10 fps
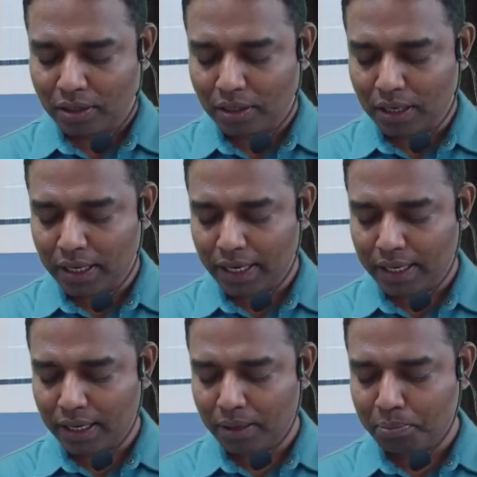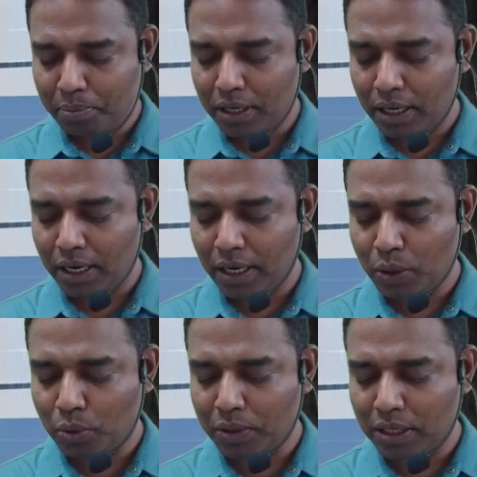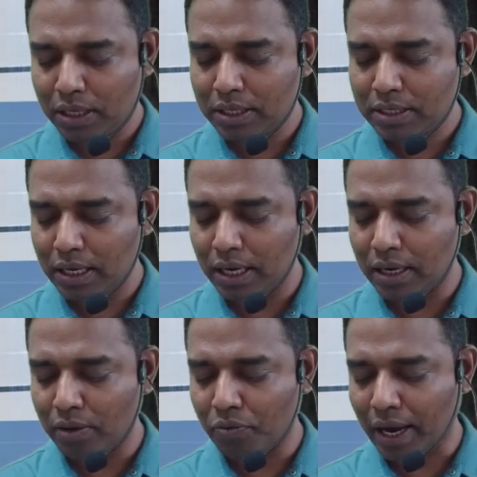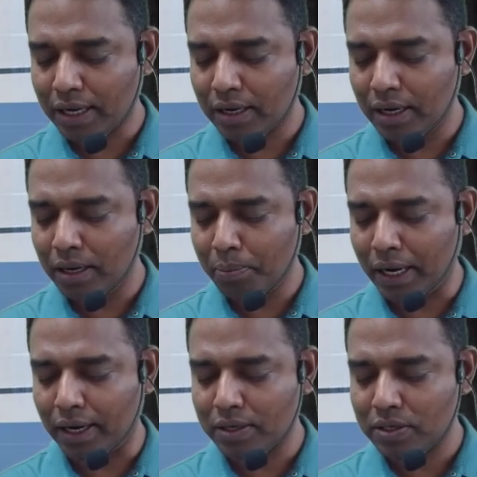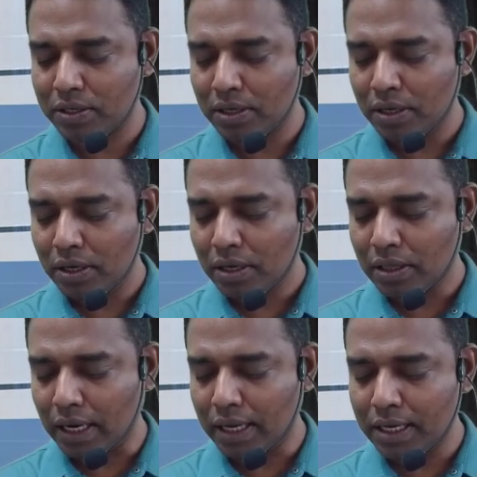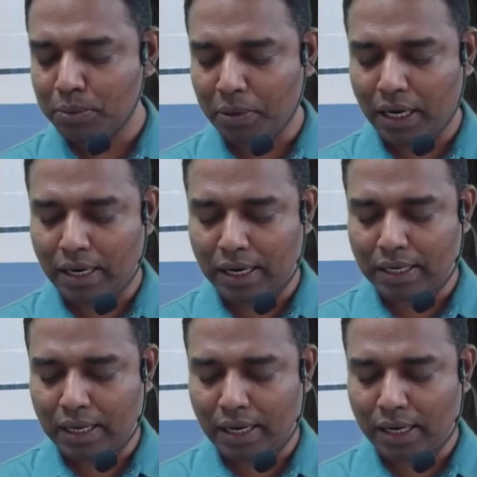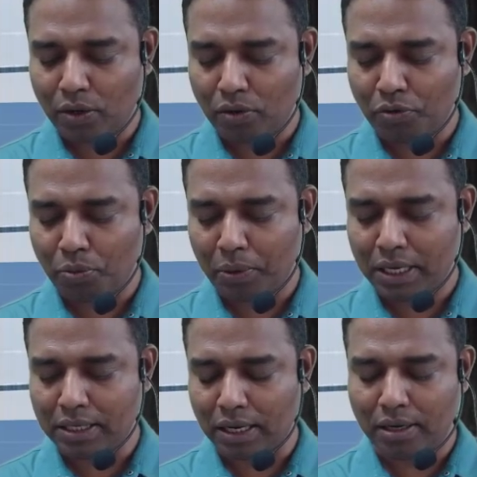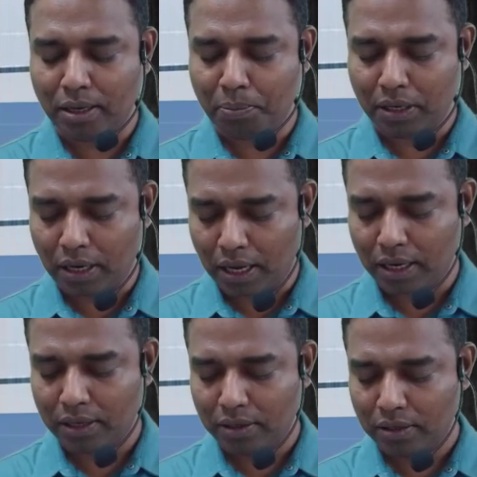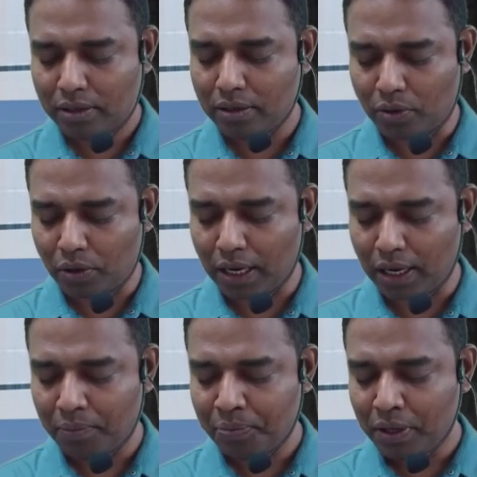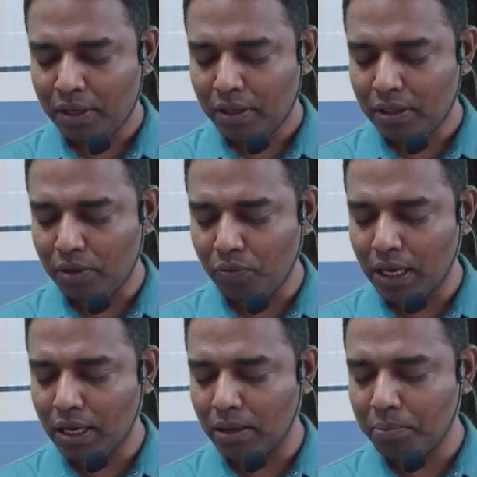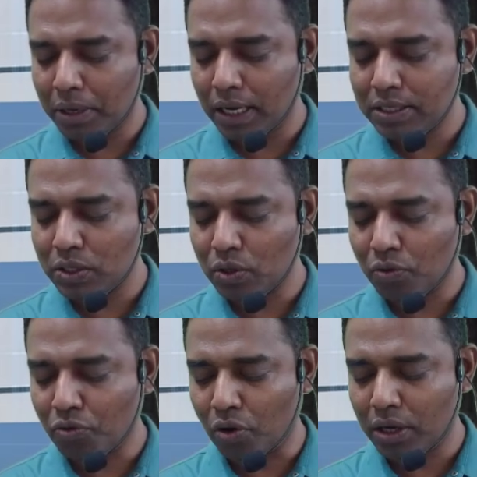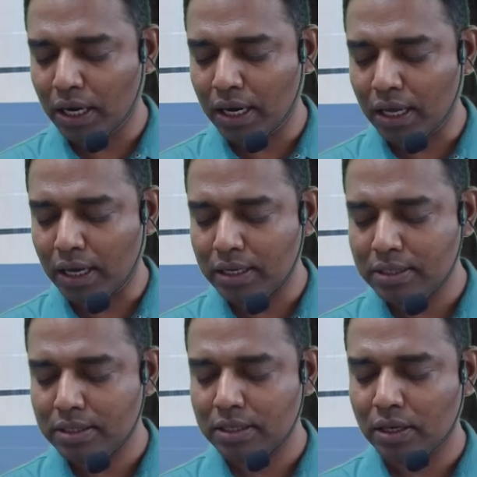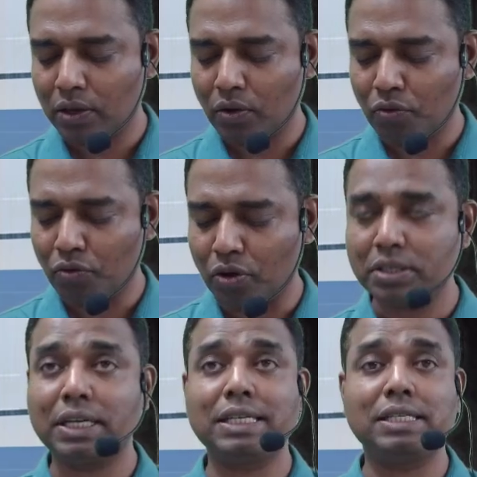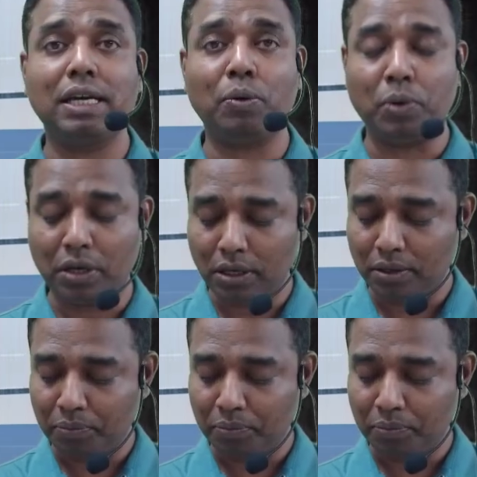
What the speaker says: The data pertaining to worker C in a factory depicts that he is paid at the rate of rupees 100 per hour. Okay. The week comprises of 48 hours for 6-day work.